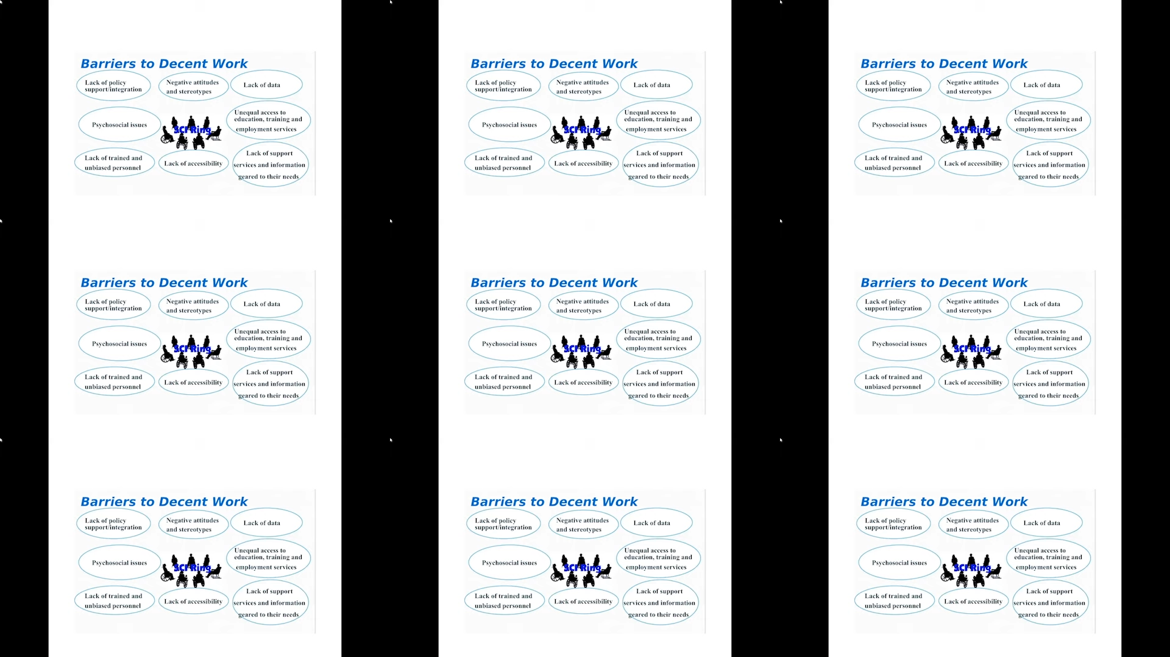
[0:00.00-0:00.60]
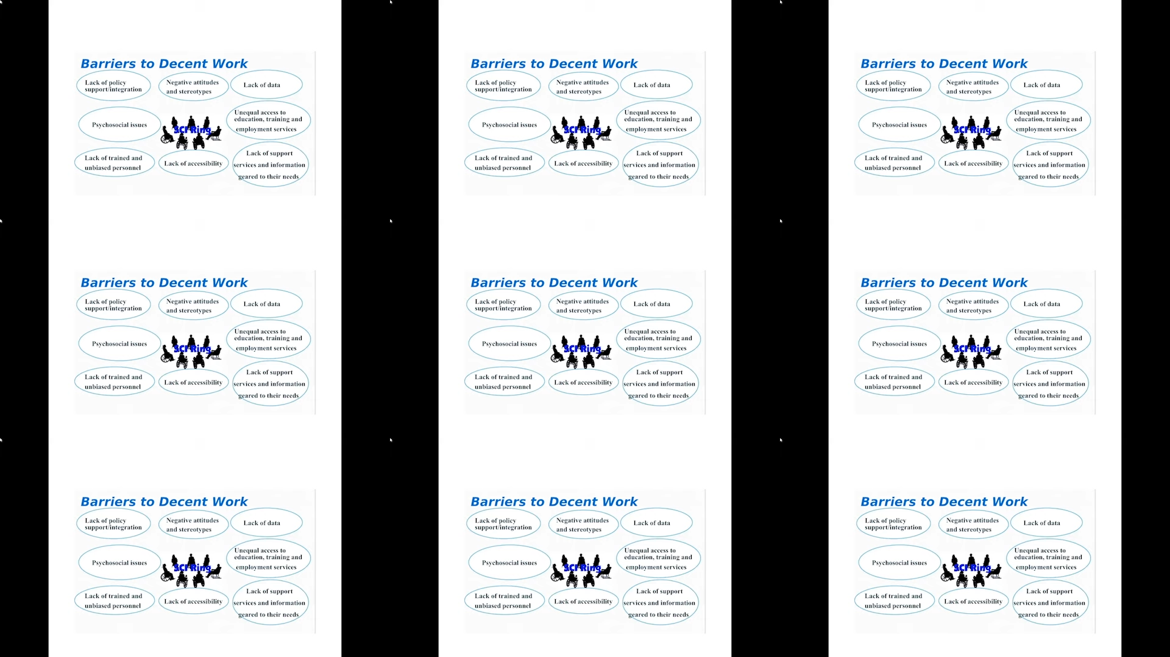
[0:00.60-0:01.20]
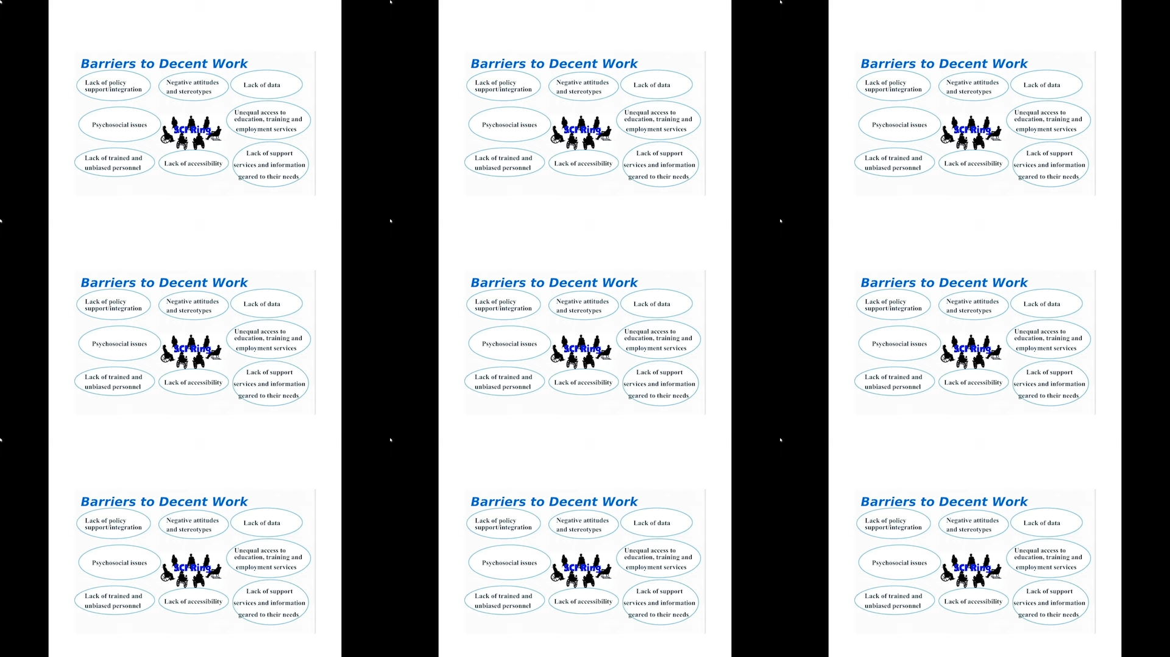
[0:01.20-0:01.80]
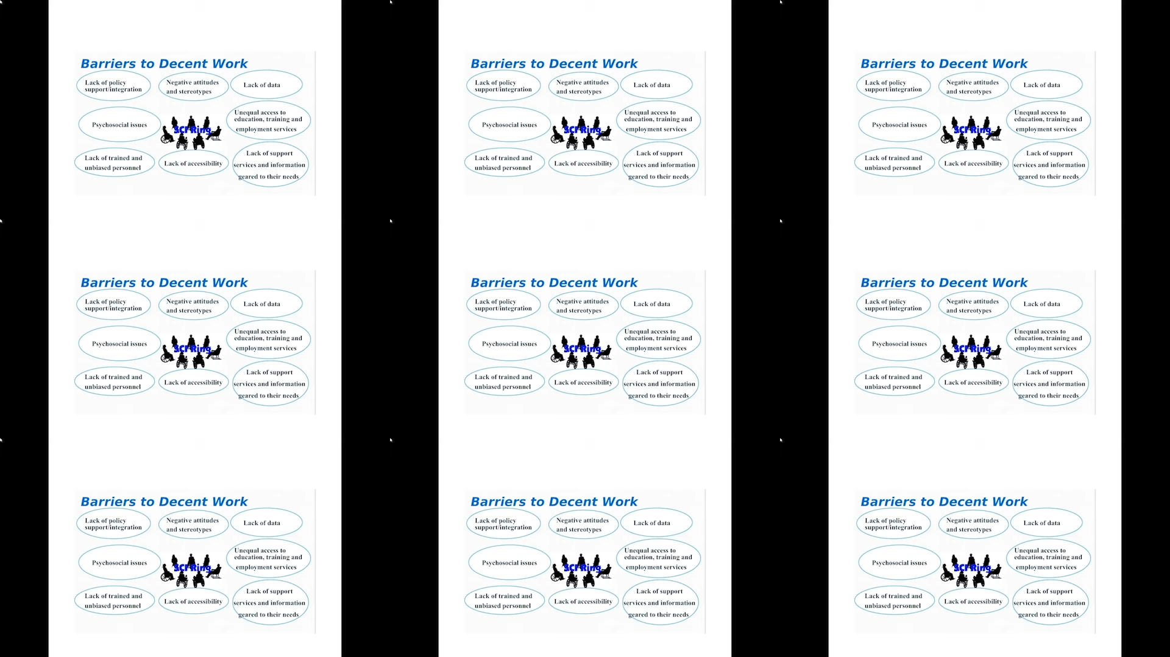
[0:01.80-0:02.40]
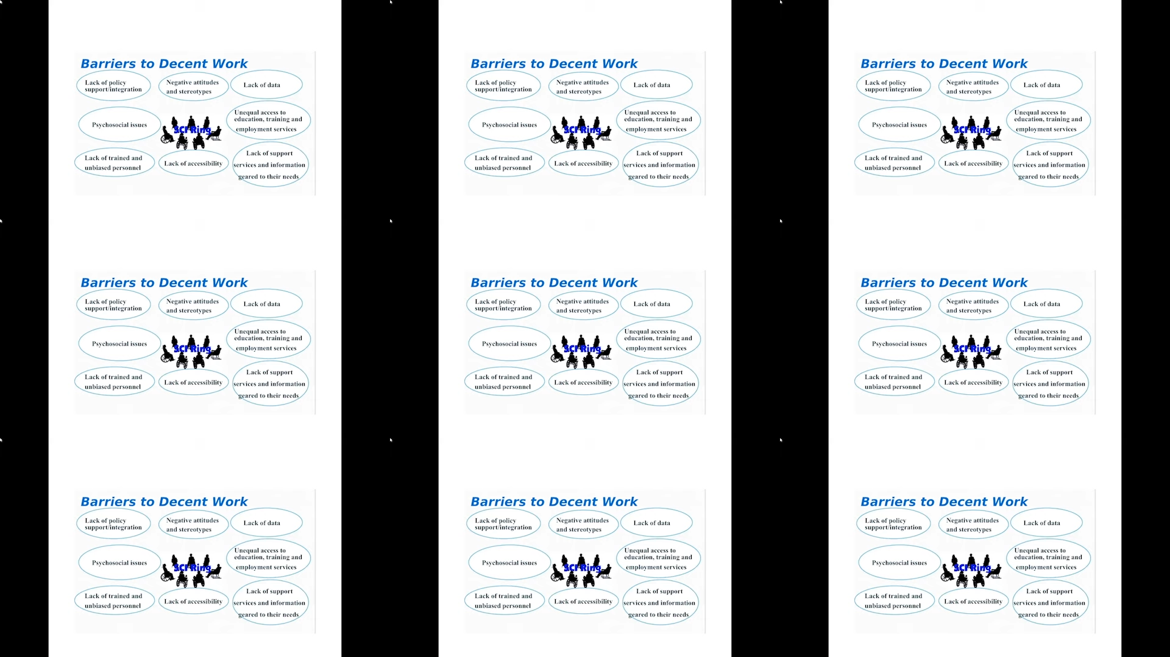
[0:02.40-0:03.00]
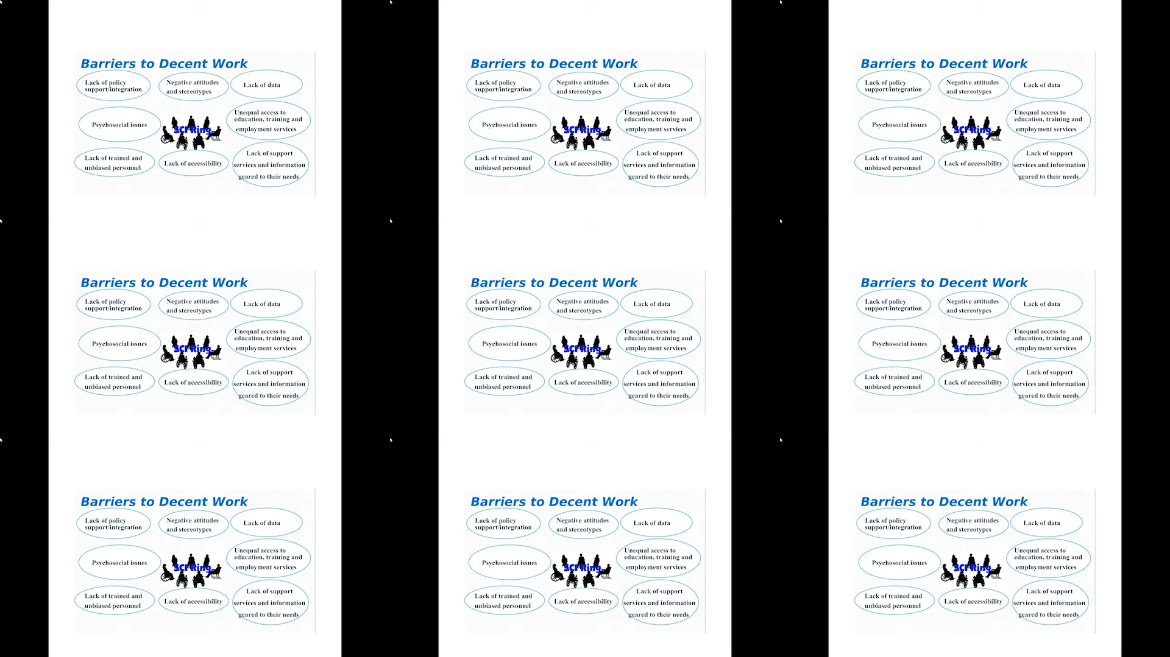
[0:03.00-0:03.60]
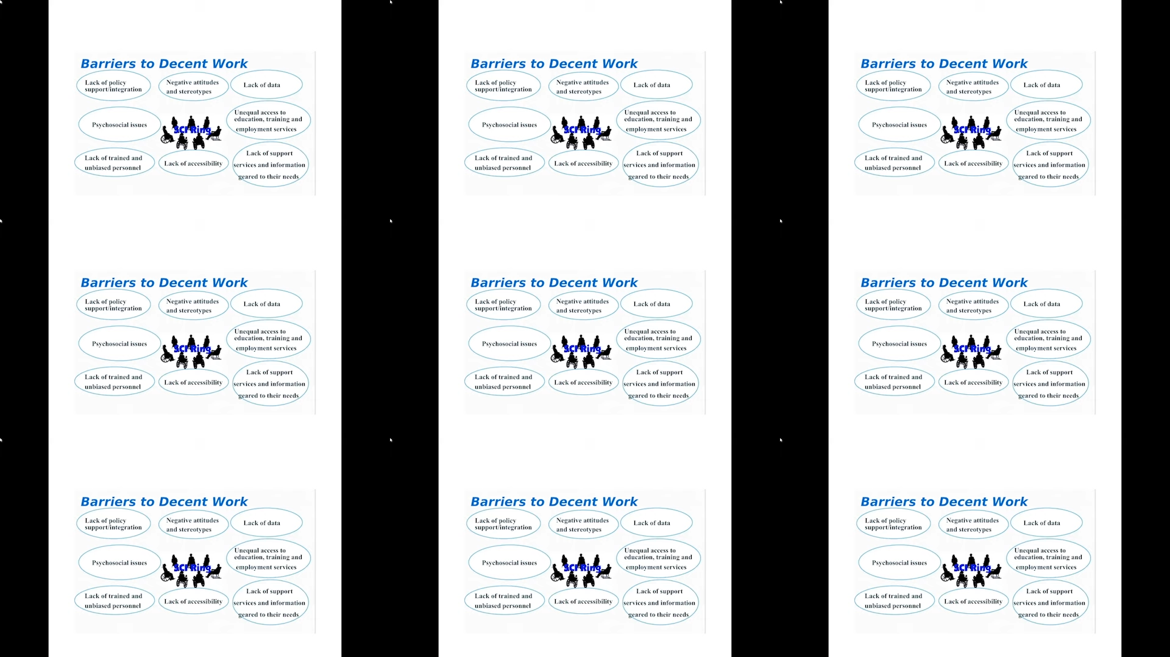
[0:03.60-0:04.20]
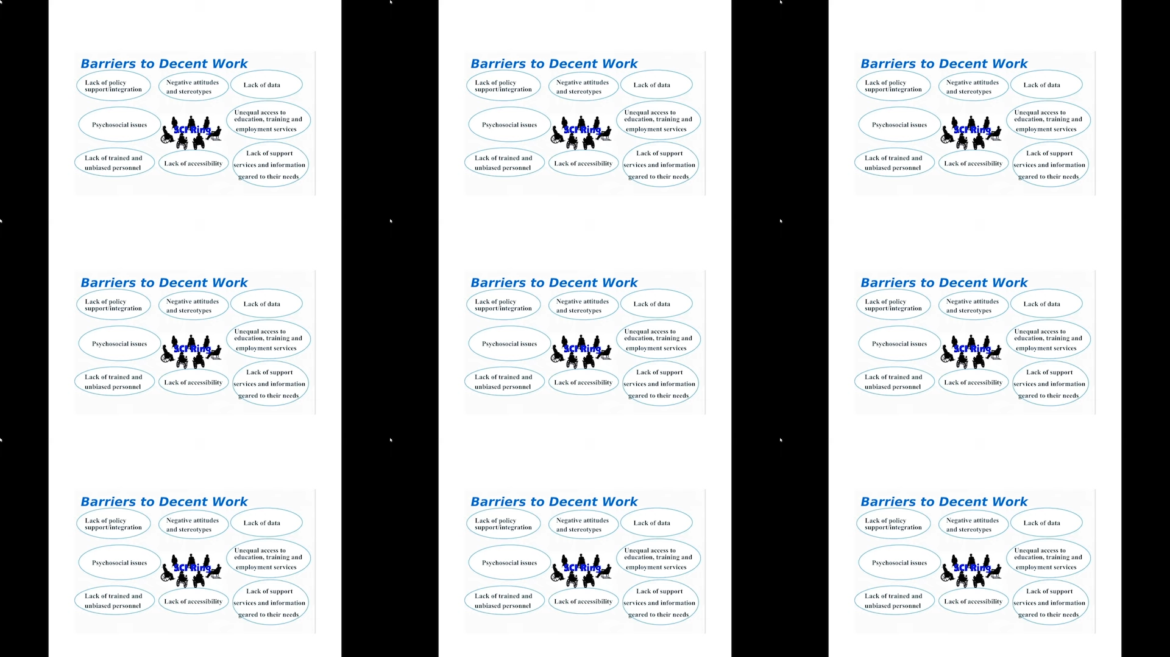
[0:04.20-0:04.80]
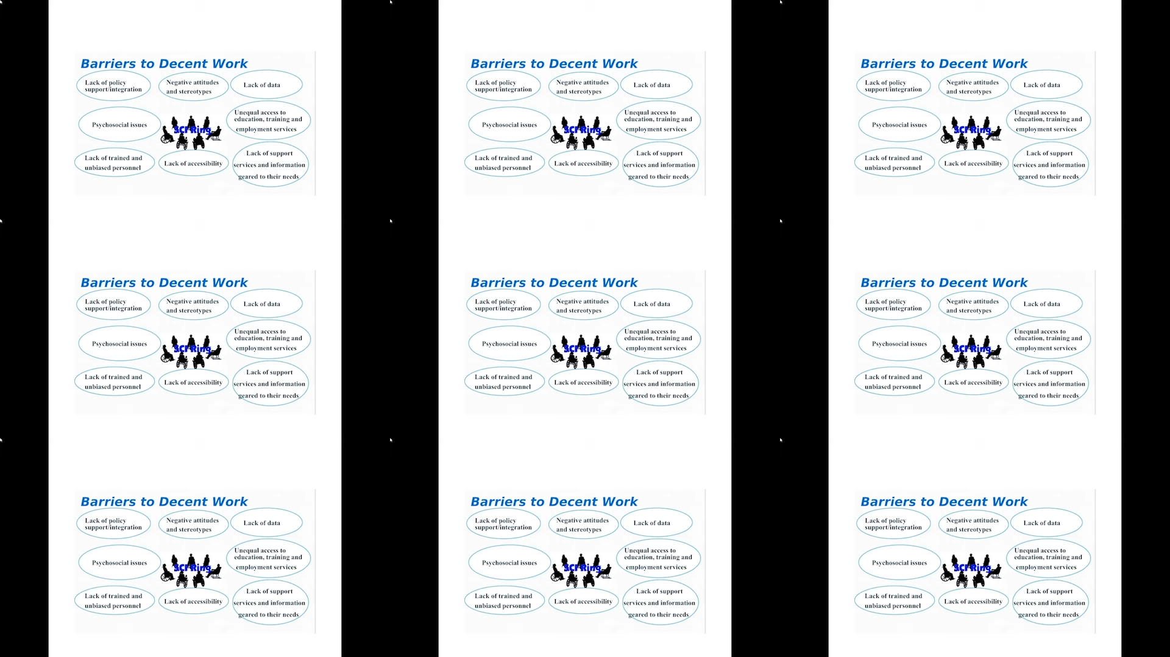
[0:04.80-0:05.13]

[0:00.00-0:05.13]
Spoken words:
[unreadable: no face in view]